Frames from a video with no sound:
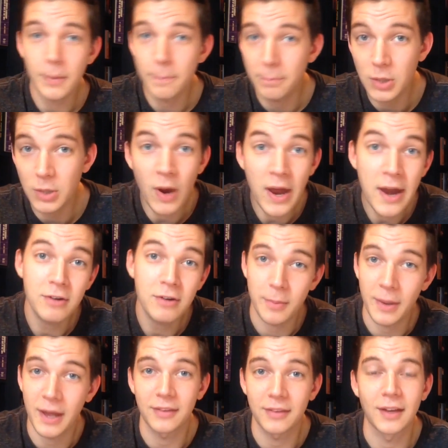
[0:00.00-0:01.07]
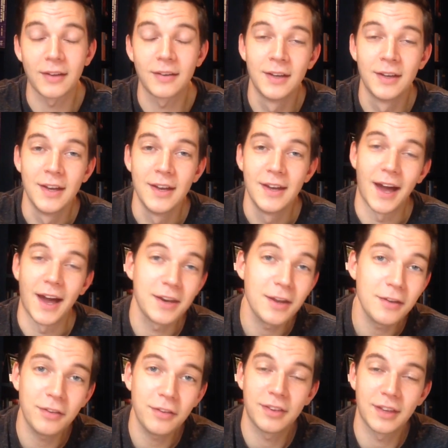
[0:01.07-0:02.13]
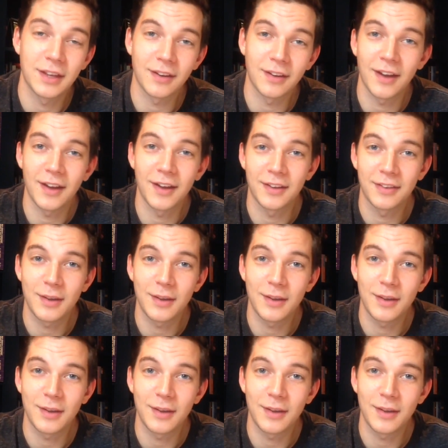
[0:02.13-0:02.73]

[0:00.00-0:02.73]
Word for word: Be wary about that. Another thing uh,